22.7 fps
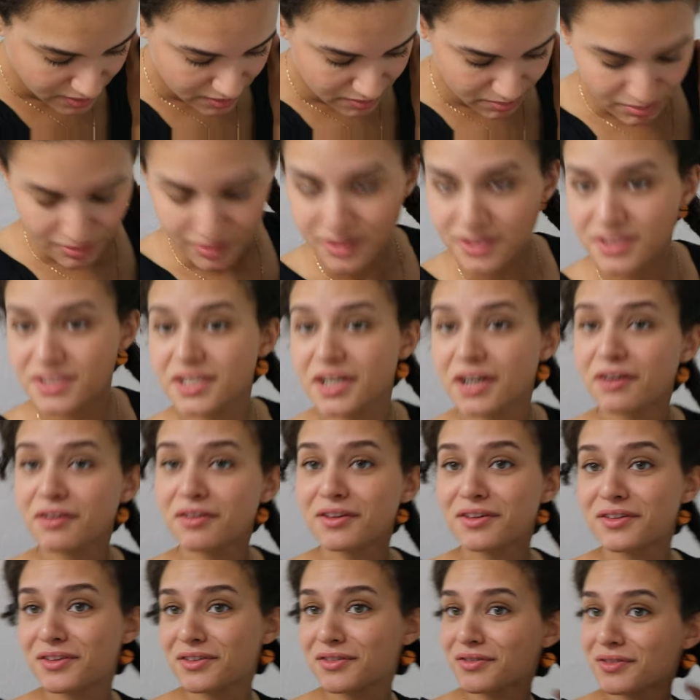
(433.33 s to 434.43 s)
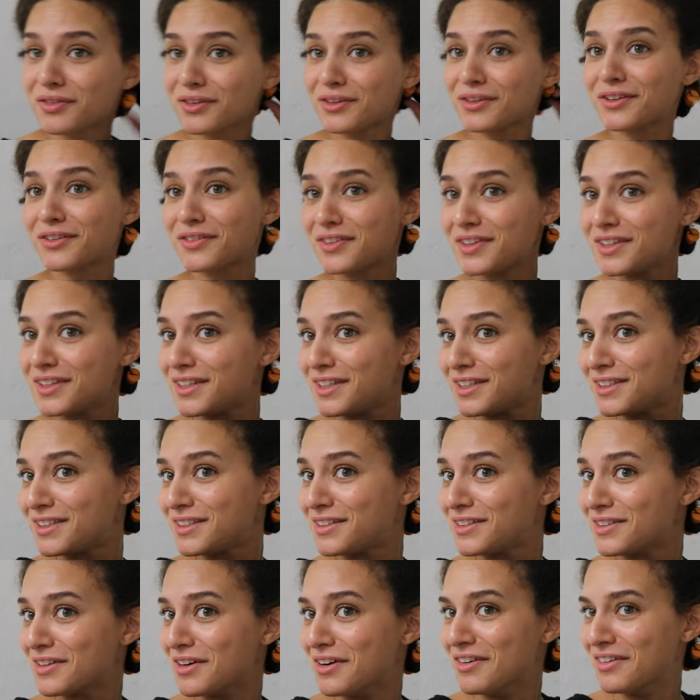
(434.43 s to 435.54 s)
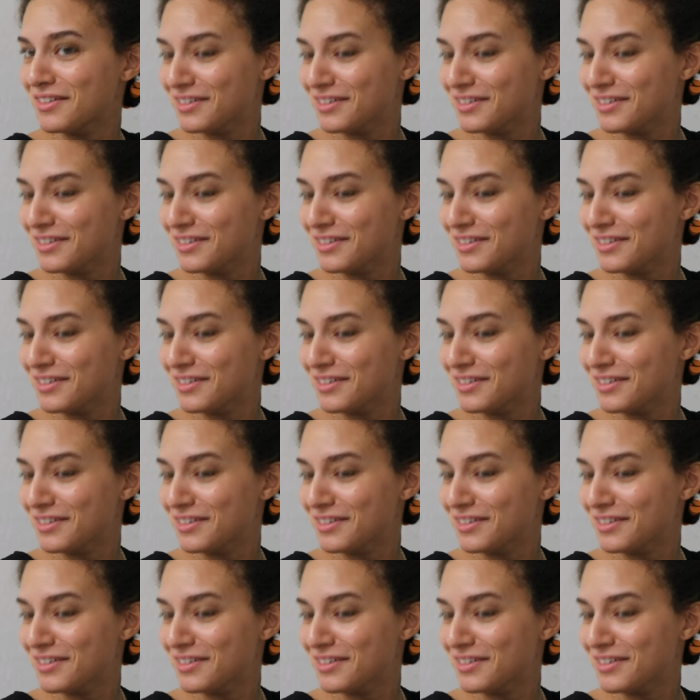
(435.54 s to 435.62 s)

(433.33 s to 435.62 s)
Put a towel on the floor if you need to,